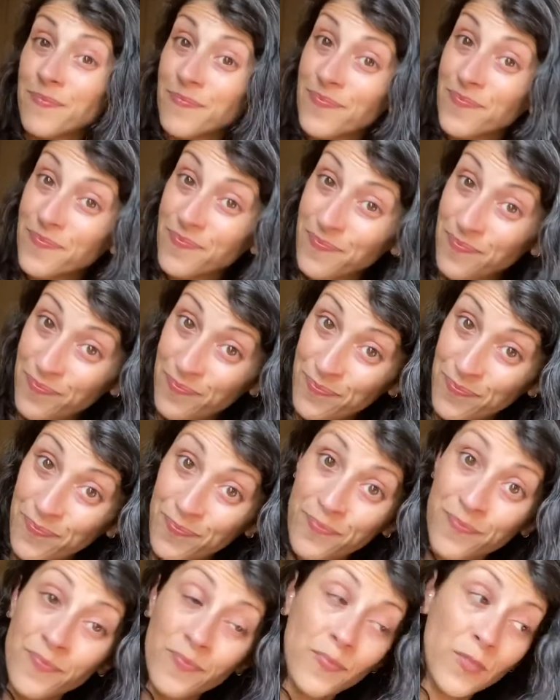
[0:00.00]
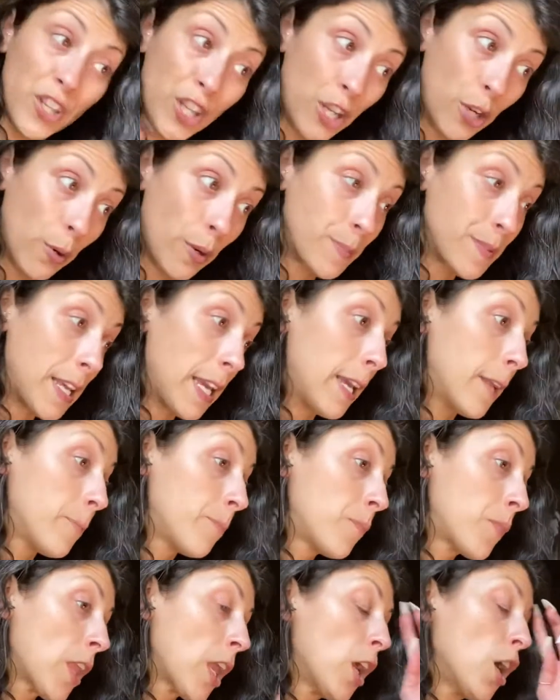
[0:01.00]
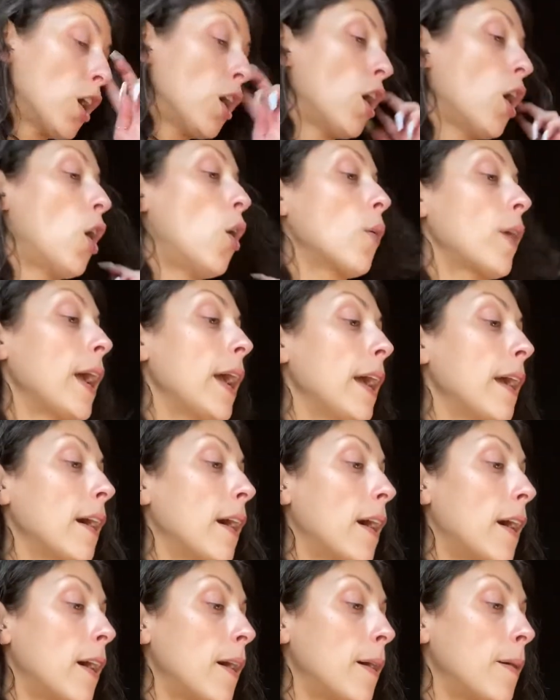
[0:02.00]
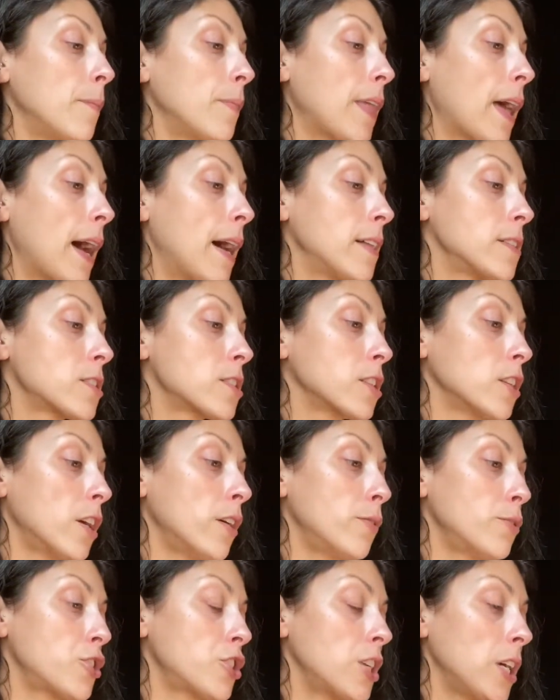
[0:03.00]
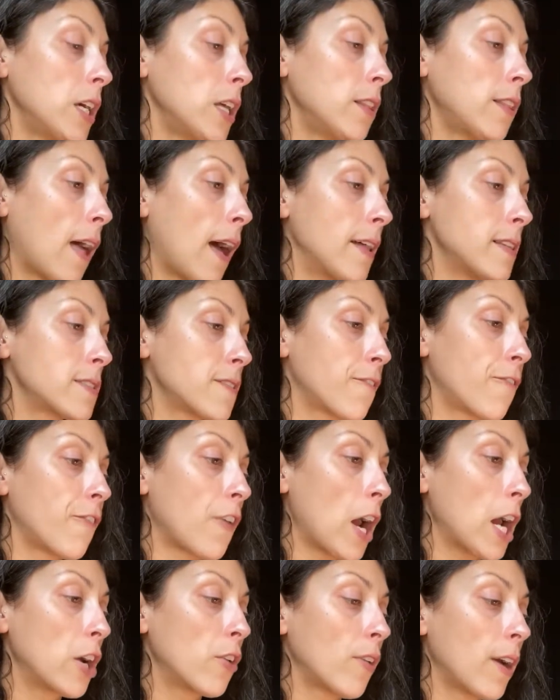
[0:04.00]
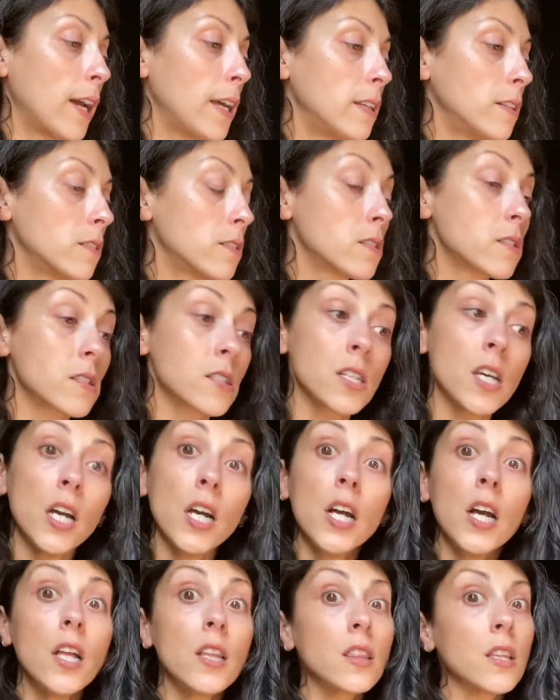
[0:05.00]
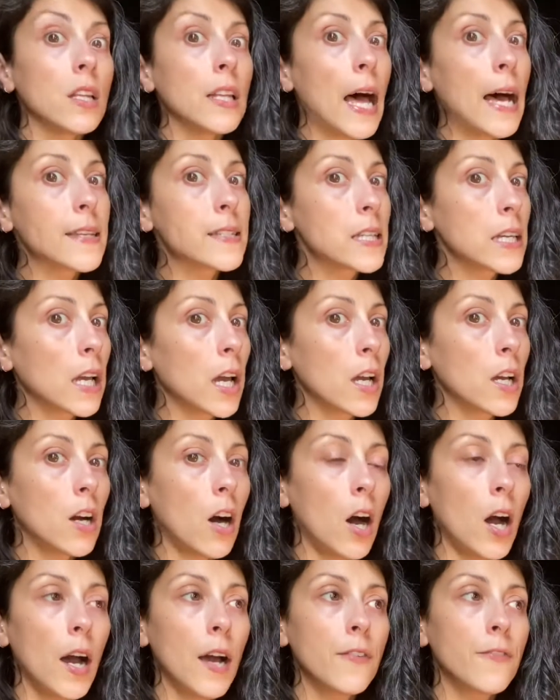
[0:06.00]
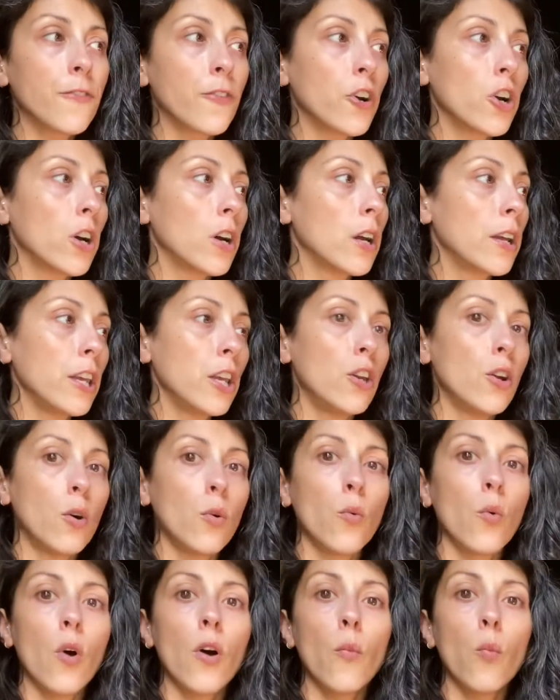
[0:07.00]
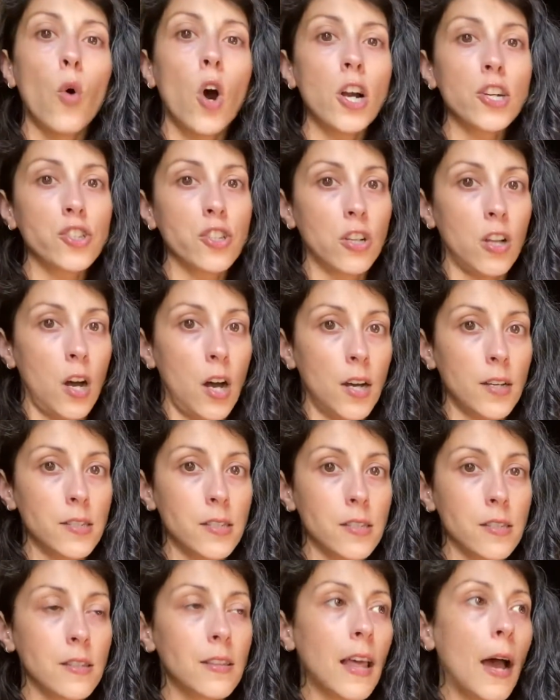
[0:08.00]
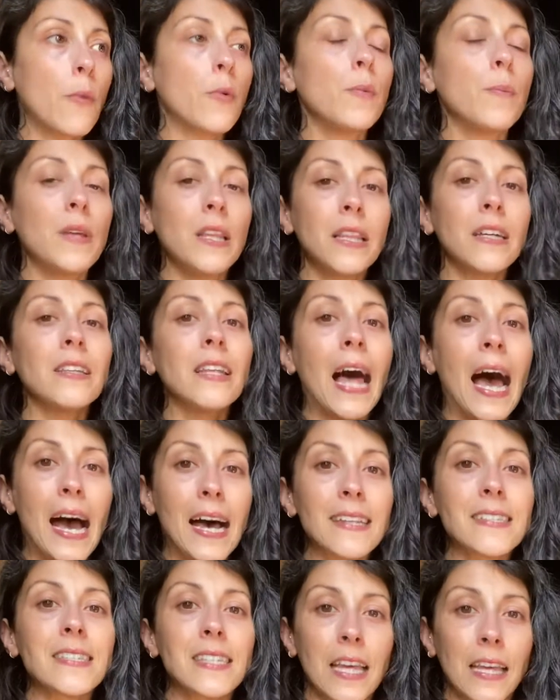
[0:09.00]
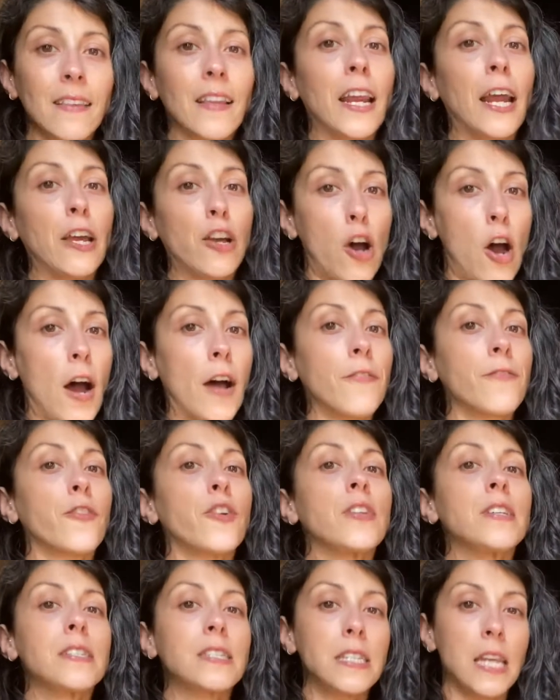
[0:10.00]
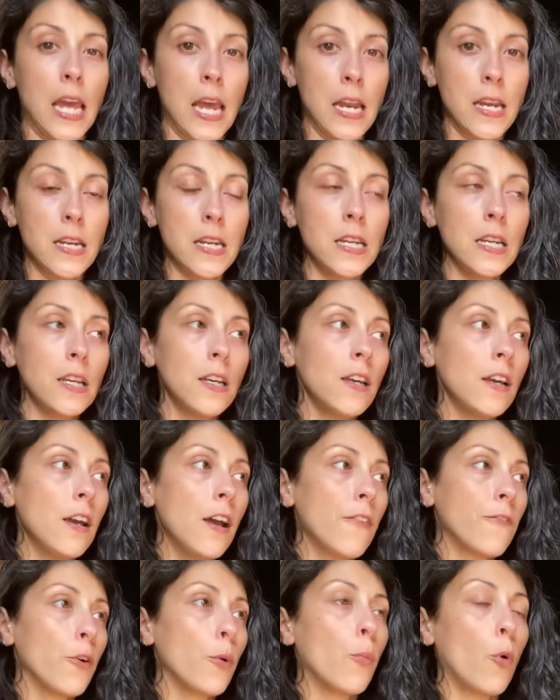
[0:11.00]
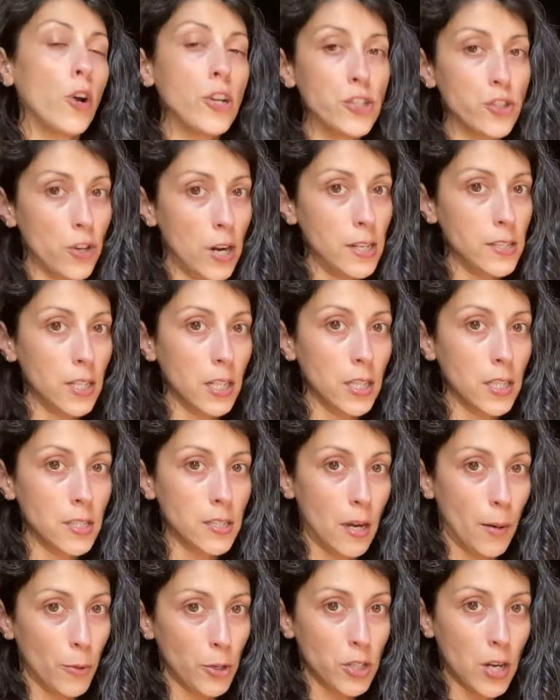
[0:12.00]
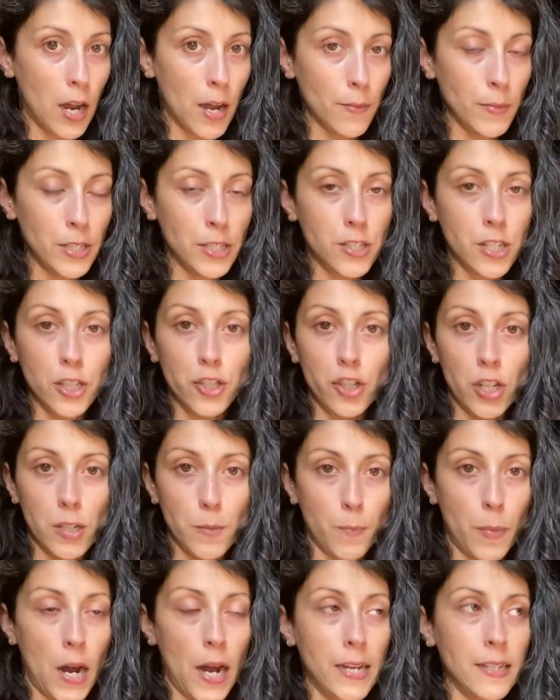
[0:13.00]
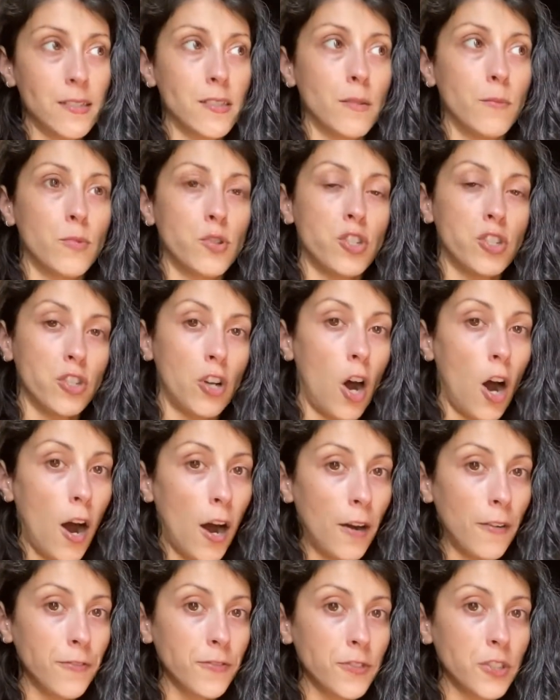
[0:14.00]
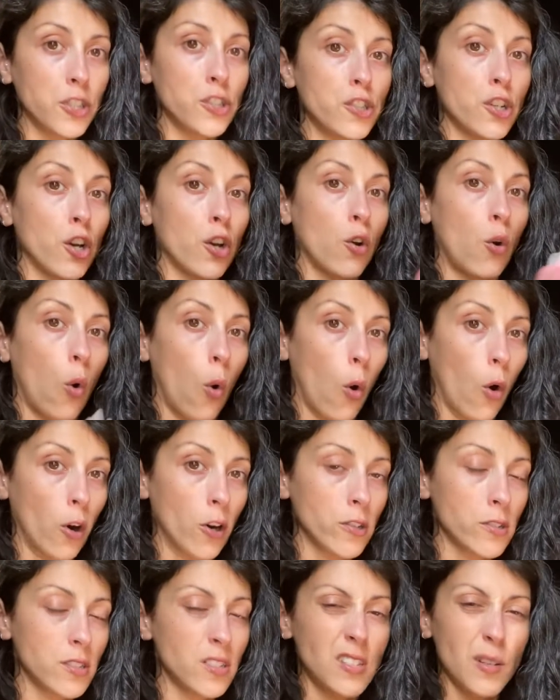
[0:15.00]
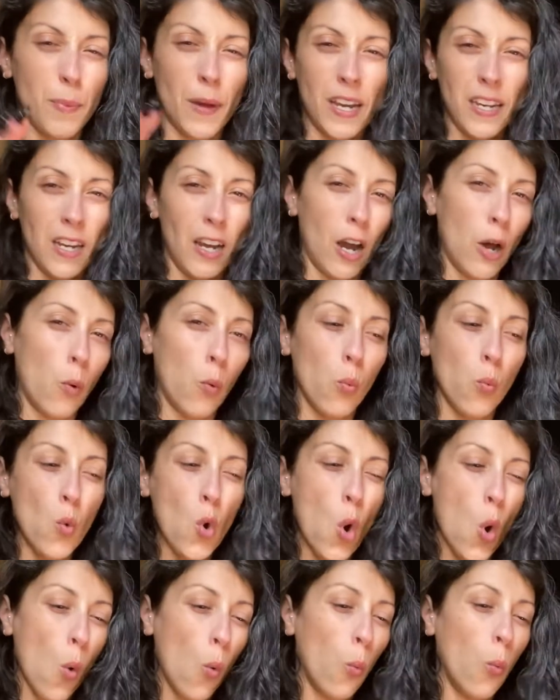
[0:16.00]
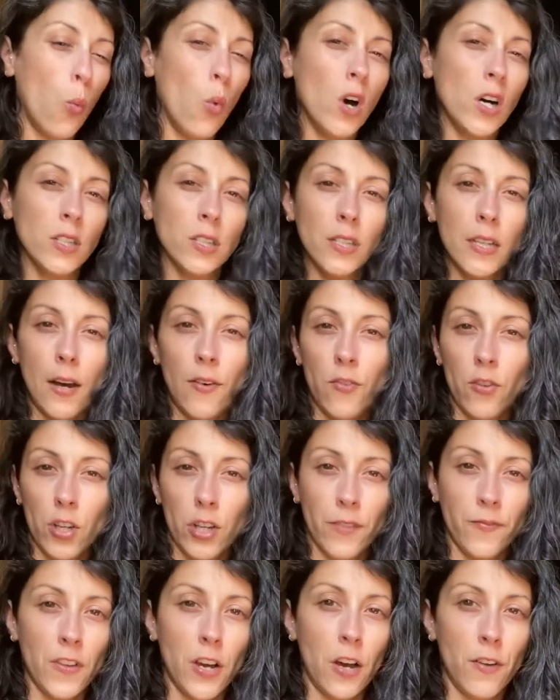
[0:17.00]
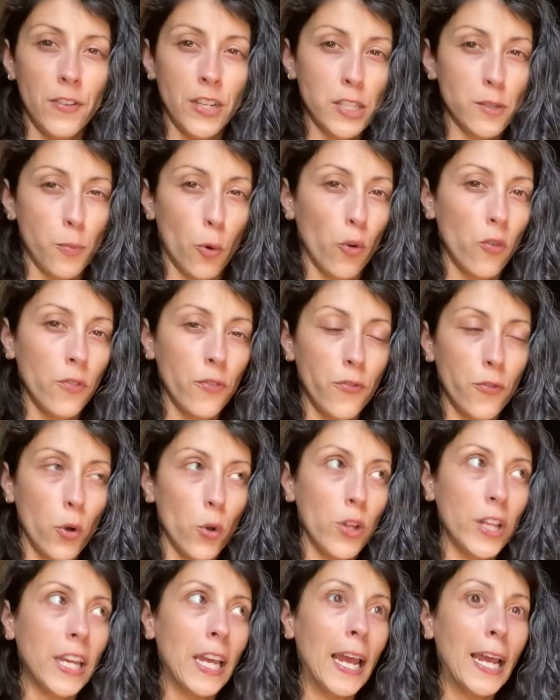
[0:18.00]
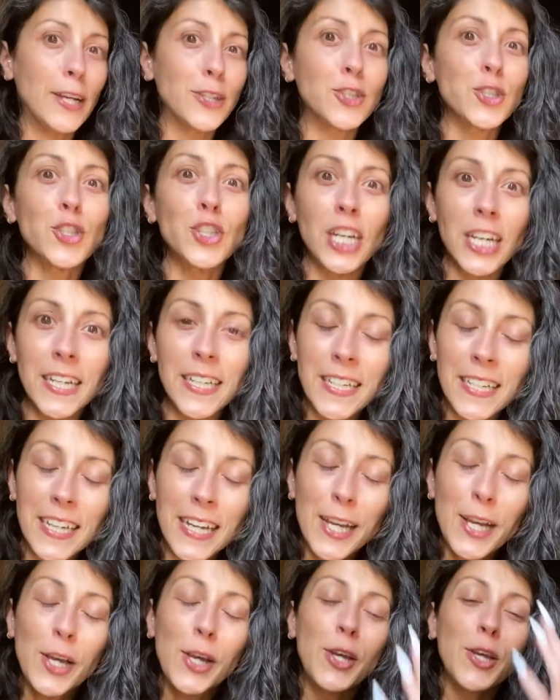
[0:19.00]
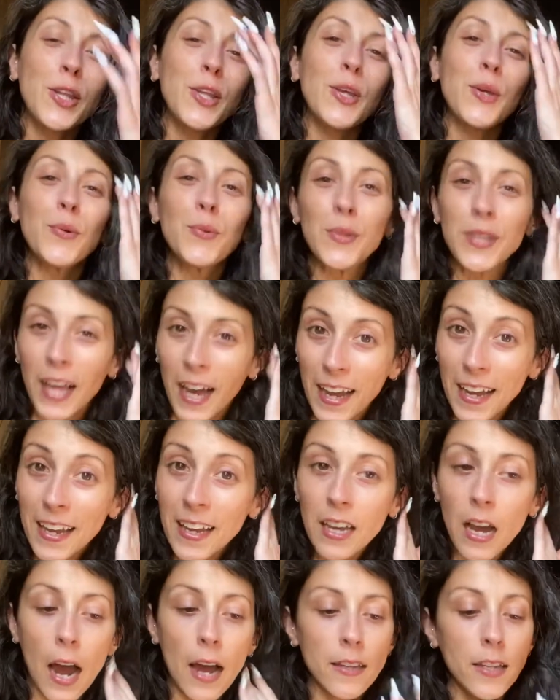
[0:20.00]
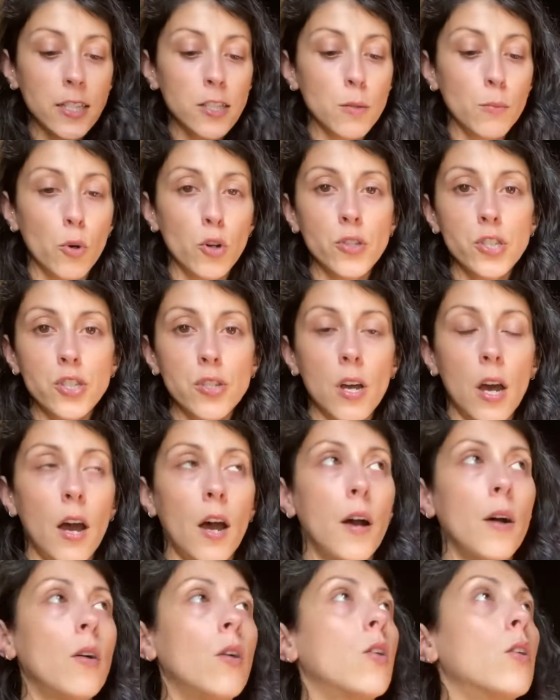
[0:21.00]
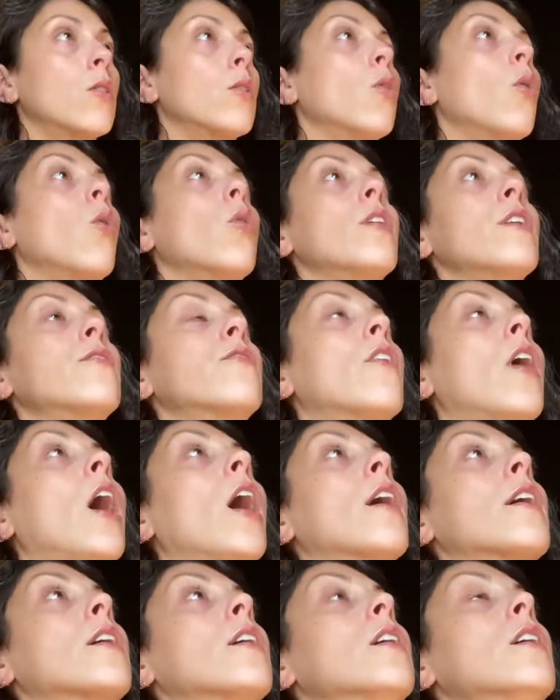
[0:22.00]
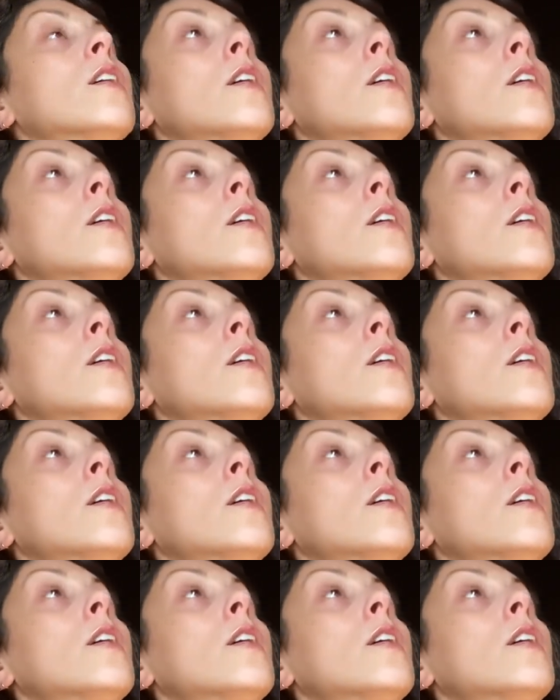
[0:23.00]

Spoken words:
You know what I'm saying? Okay, that's lotion, that's fragrance. The last thing I got for, you know, washcloths, that would be the last thing that I got for the skin for moisturizing in the summertime, is to just buy some soft coarse, depending on what level of exfoliation you like. I like to holy fuck.